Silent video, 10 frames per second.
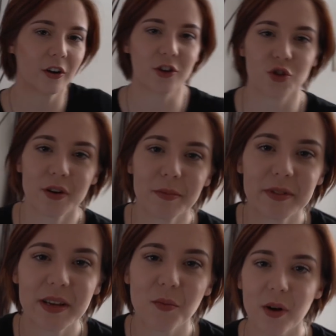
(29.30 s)
on a trip
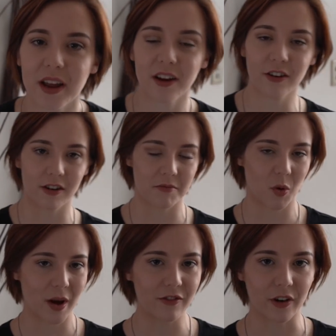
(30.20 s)
somewhere or I'm
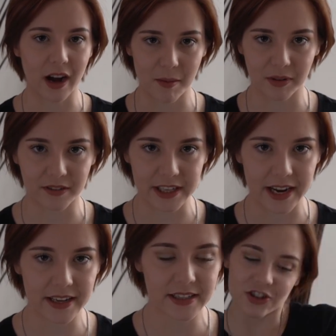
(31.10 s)
away for a couple of
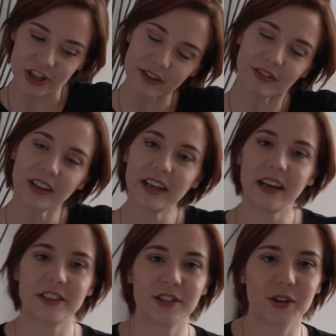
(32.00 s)
days, generally
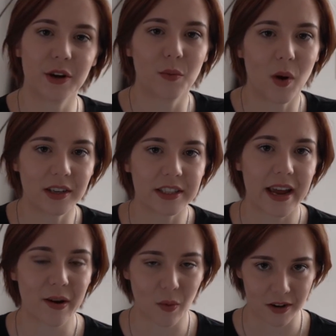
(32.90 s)
I just go one
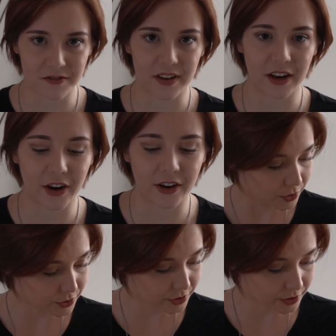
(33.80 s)
day, one video.
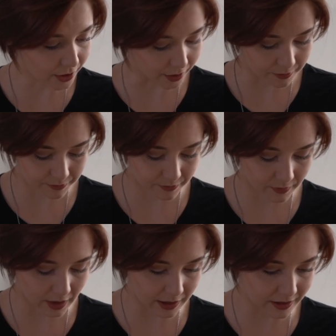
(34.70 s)
So,
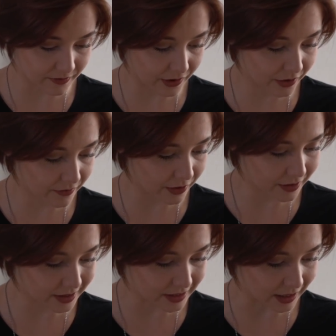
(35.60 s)
at the very
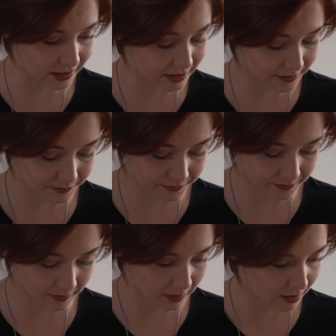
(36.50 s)
start,
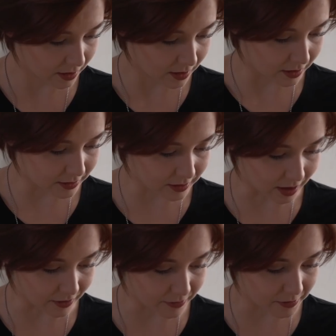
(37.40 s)
let's
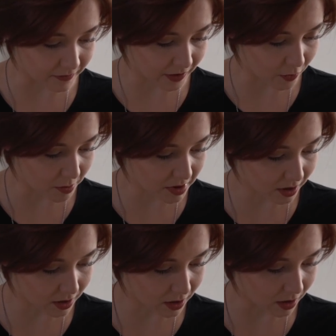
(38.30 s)
start from the very
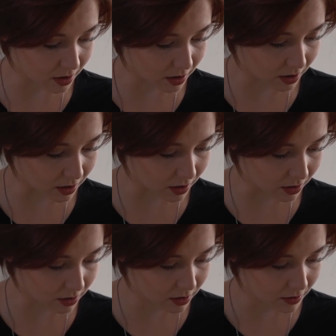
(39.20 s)
beginning.
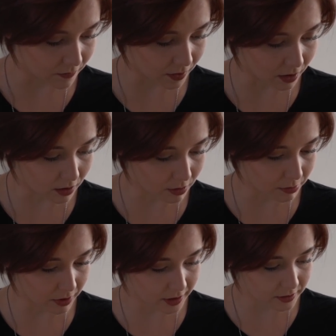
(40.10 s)
Very good
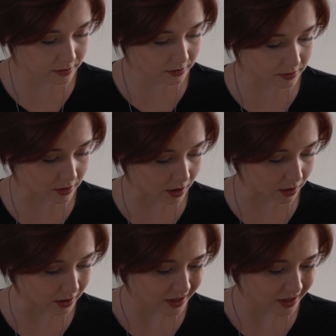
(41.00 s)
place to start.